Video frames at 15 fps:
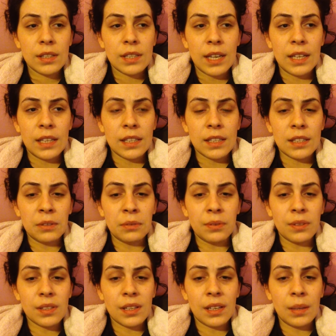take this
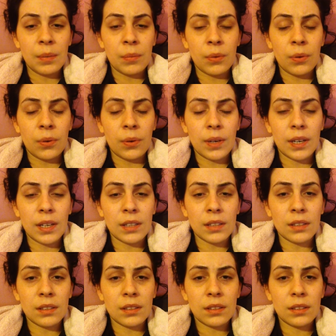illness anymore,
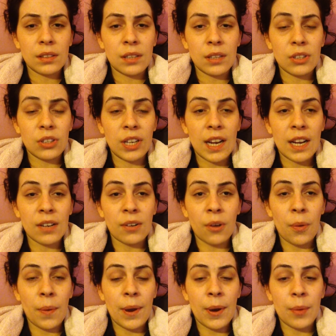and though she had
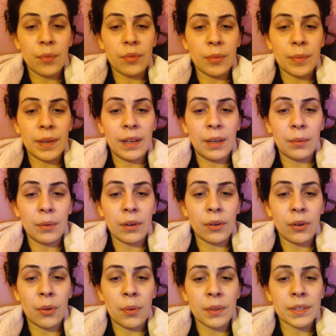no help from anyone,
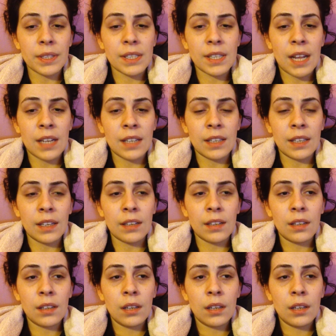no understanding.